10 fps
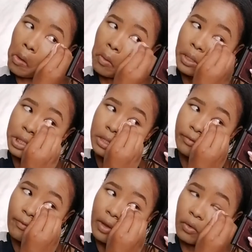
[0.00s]
Which
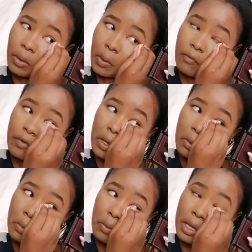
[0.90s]
is very,
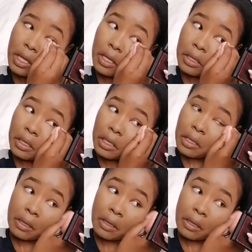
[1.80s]
very weird.